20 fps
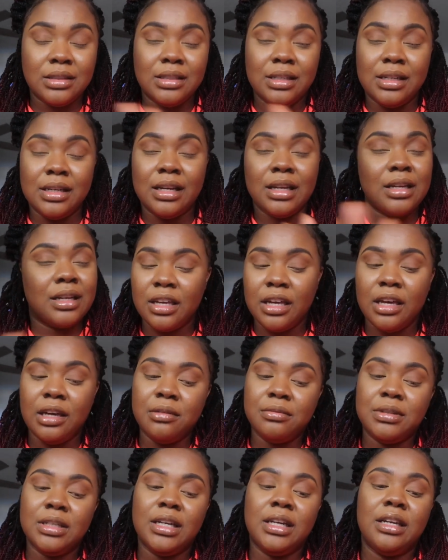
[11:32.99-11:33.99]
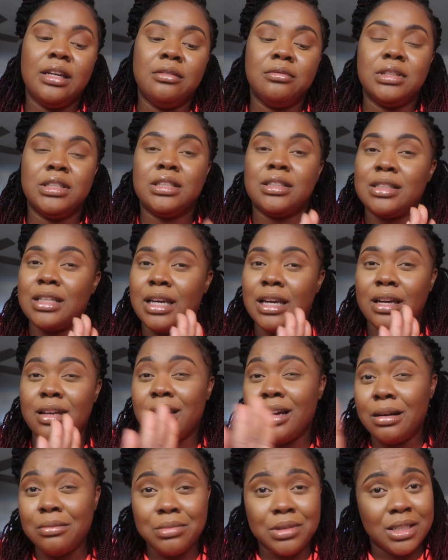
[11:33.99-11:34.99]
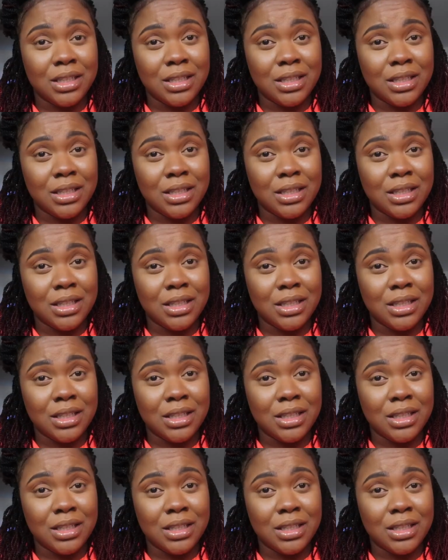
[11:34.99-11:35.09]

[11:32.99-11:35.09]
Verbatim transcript: Then I caved in. I'm just like, I'm